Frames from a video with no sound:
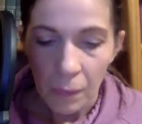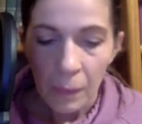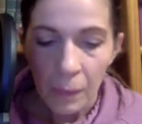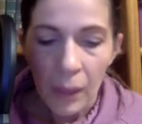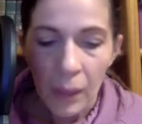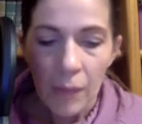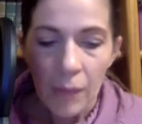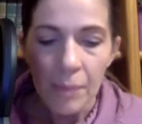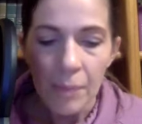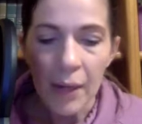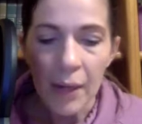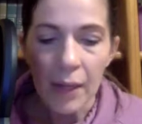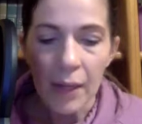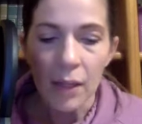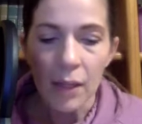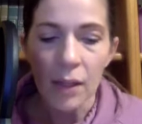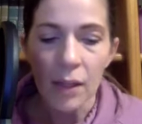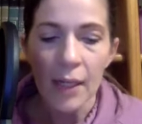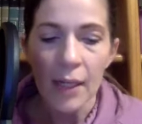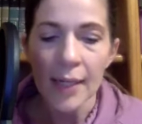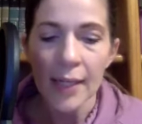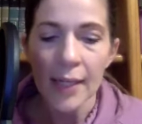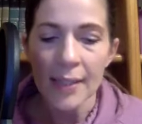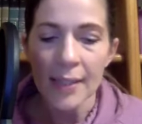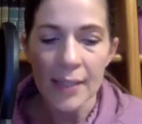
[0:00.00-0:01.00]
But
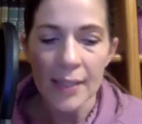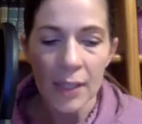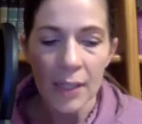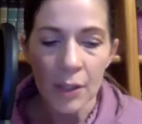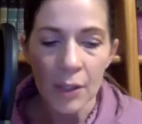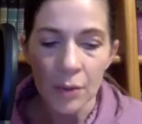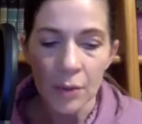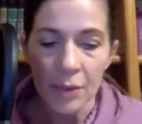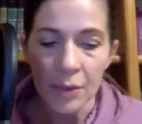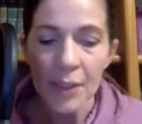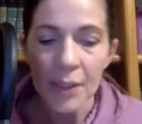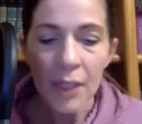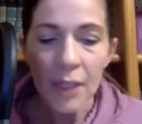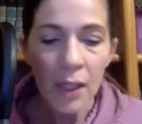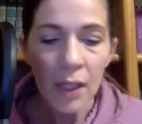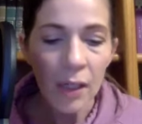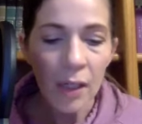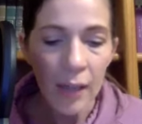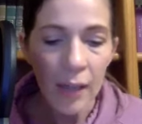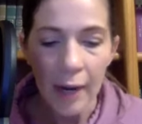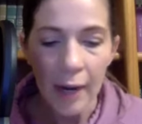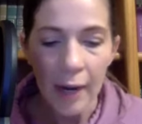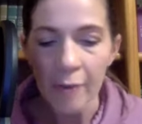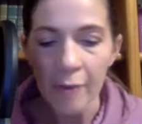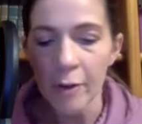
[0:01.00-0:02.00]
it's the new year.
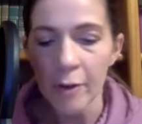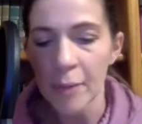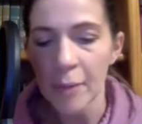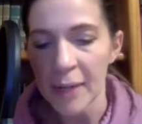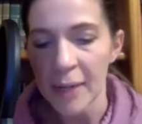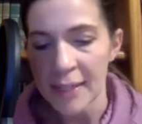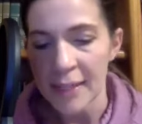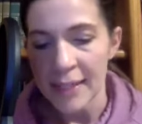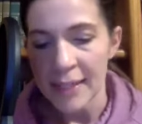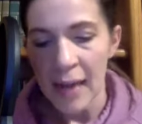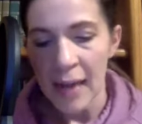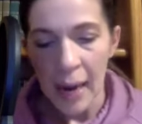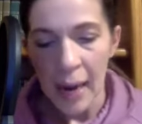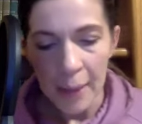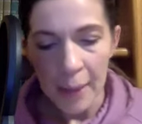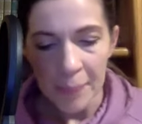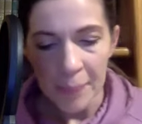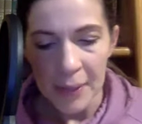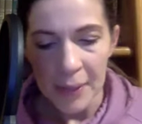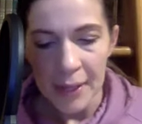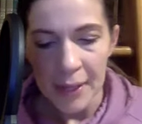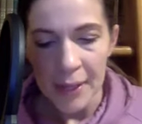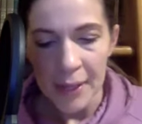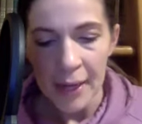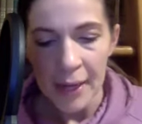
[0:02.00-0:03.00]
Everybody's
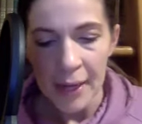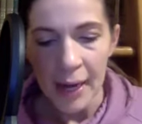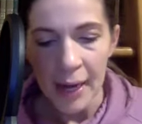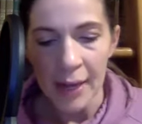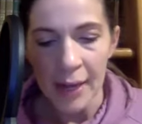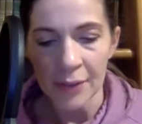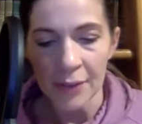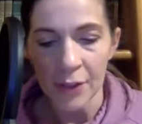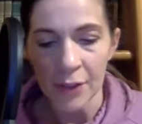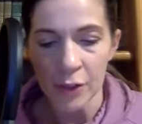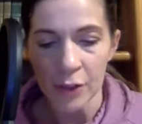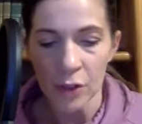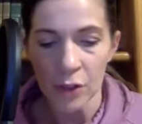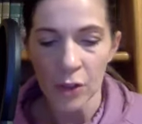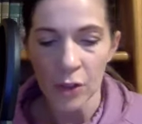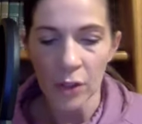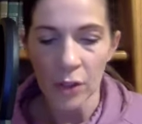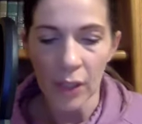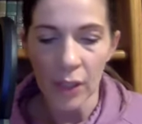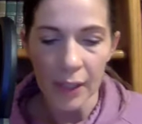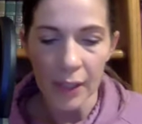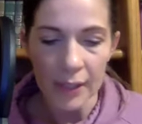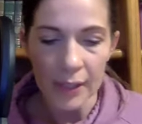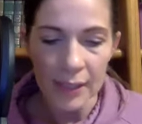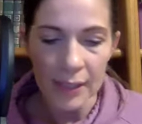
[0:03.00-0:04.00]
happy and there's good
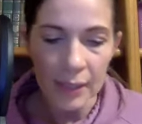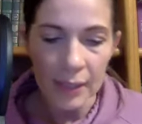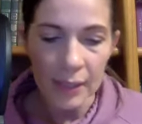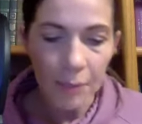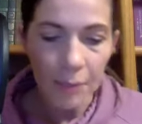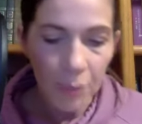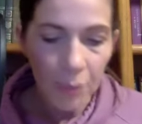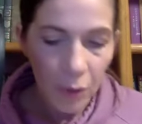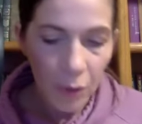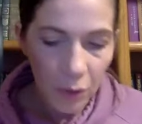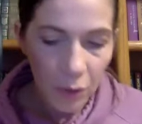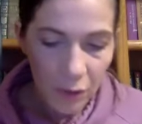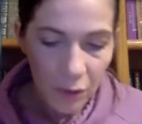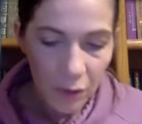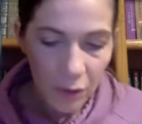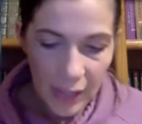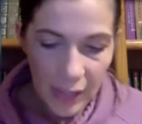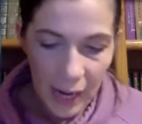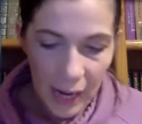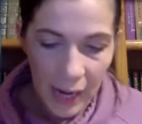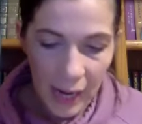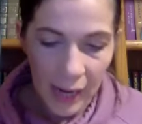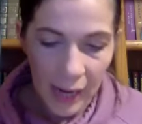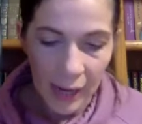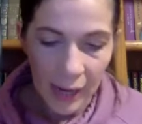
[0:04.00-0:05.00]
luck symbols.
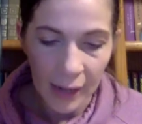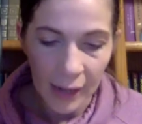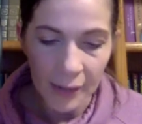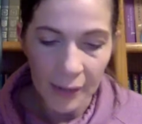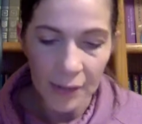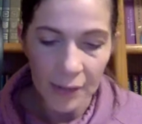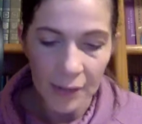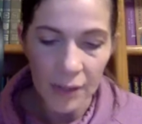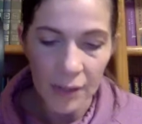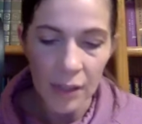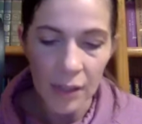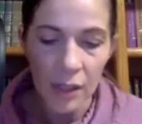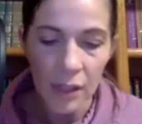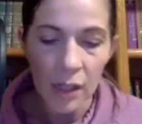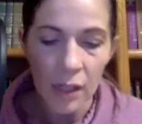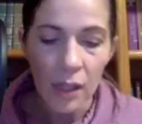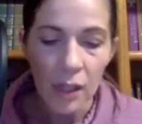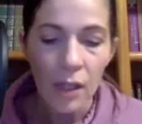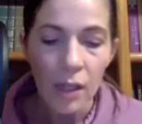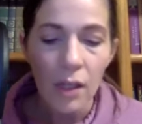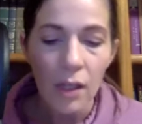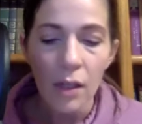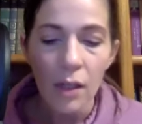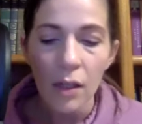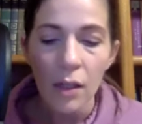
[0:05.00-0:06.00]
And
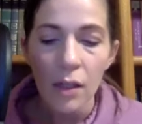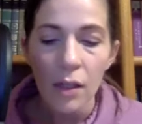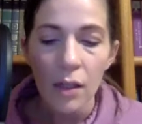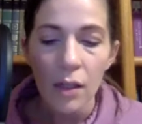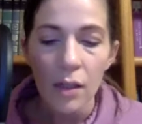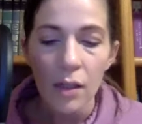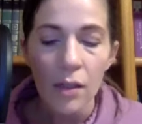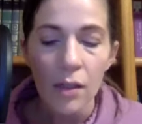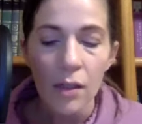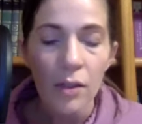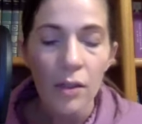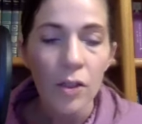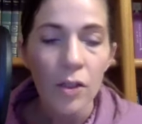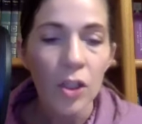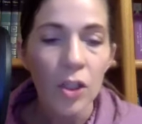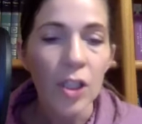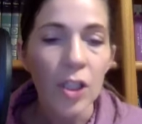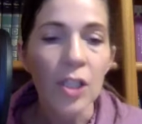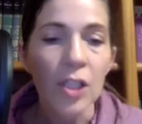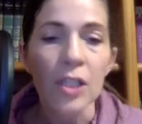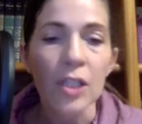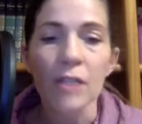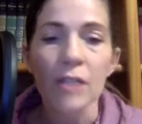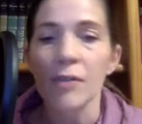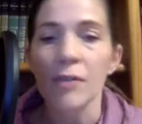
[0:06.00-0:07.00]
she
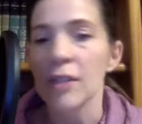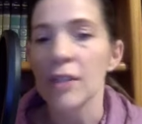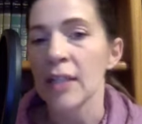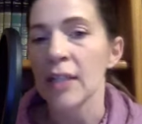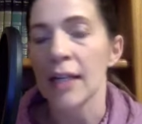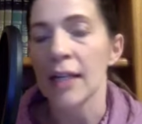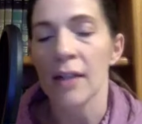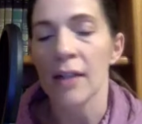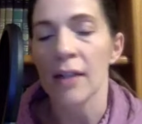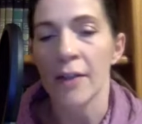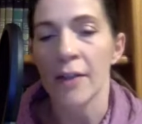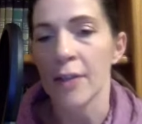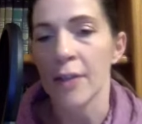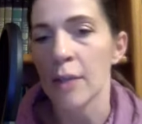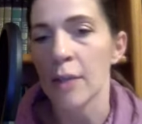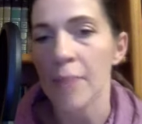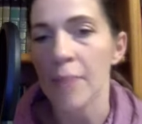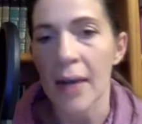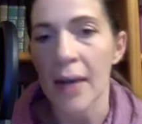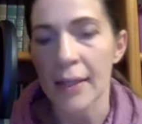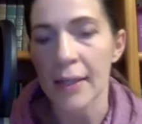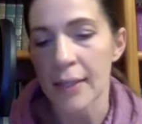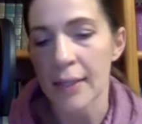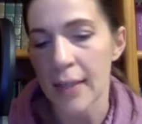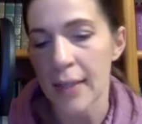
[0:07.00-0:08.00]
just feels like nothing
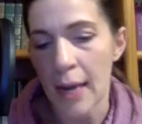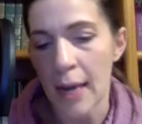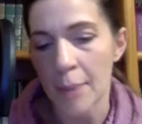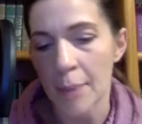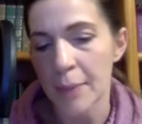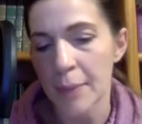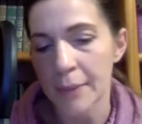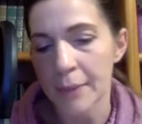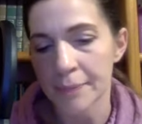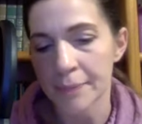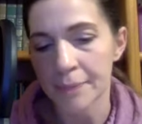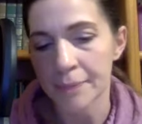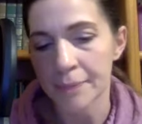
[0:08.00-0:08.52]
bad can happen.